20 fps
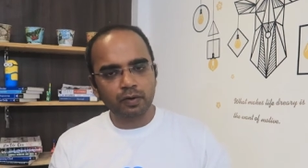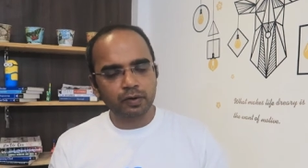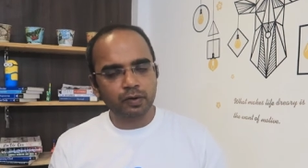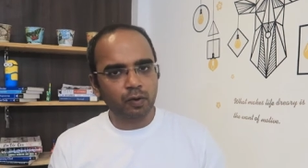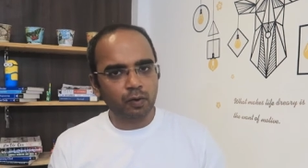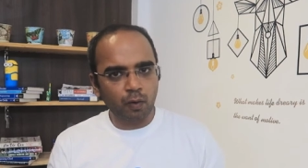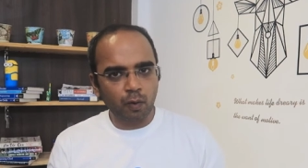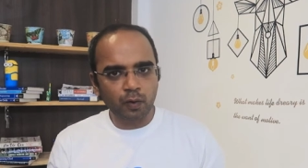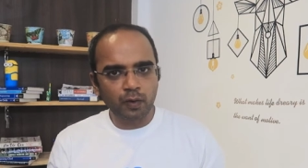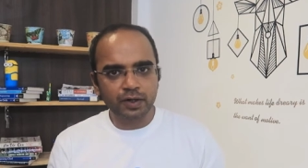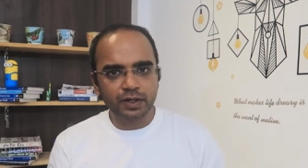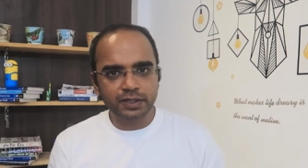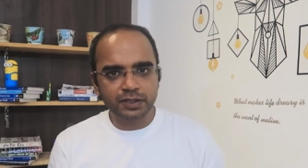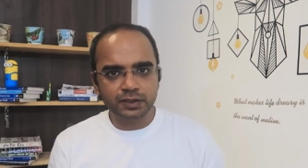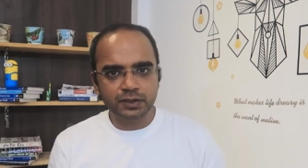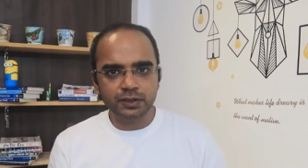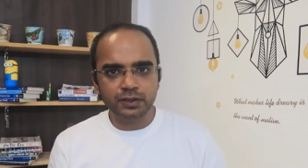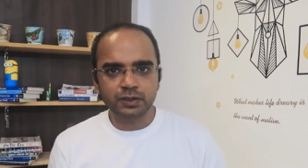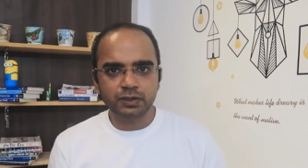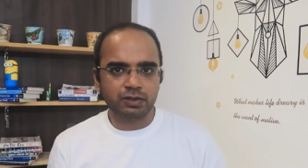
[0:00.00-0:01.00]
your own
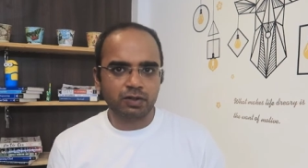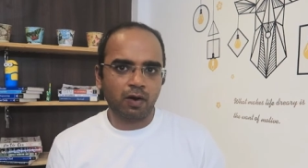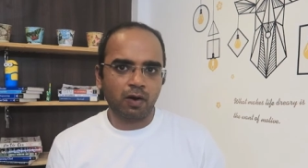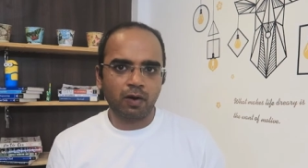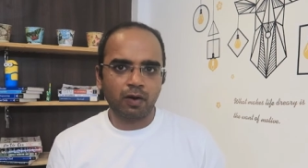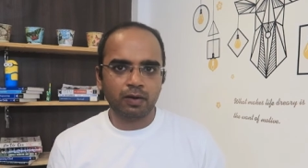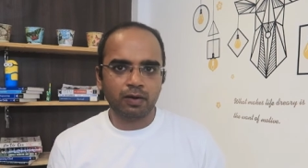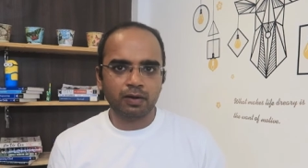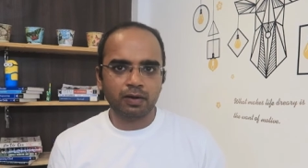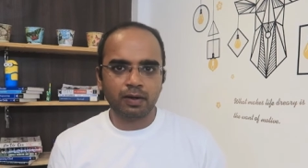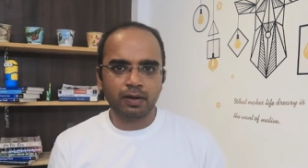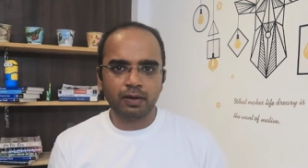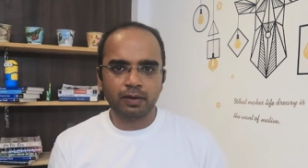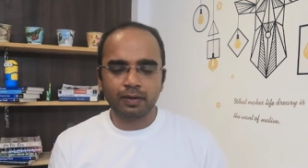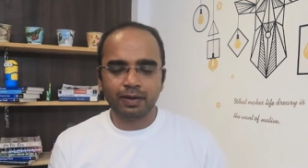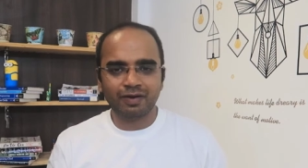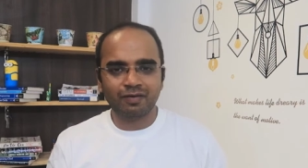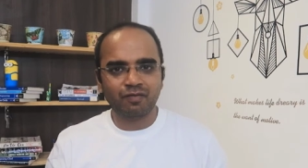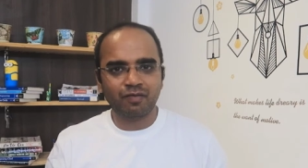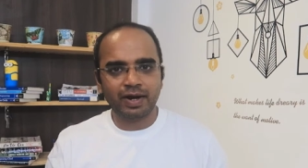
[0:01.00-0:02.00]
research on.
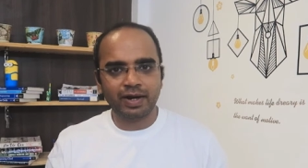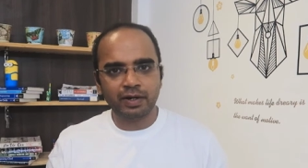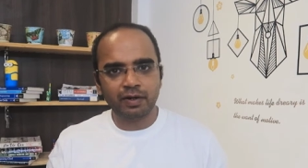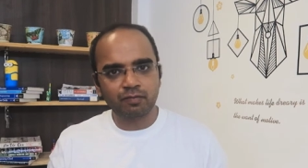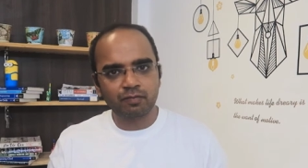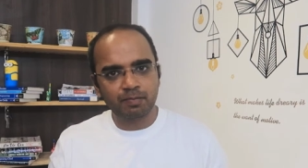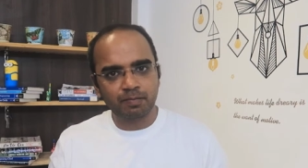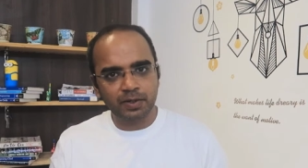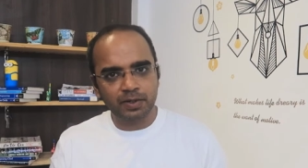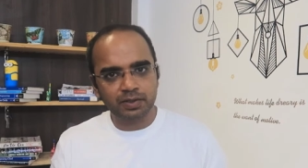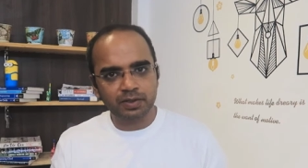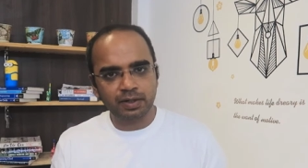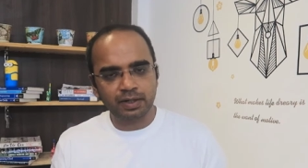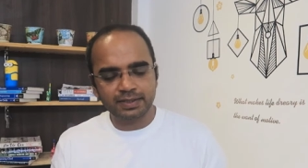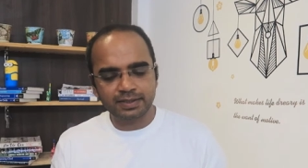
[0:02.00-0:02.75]
You can find information.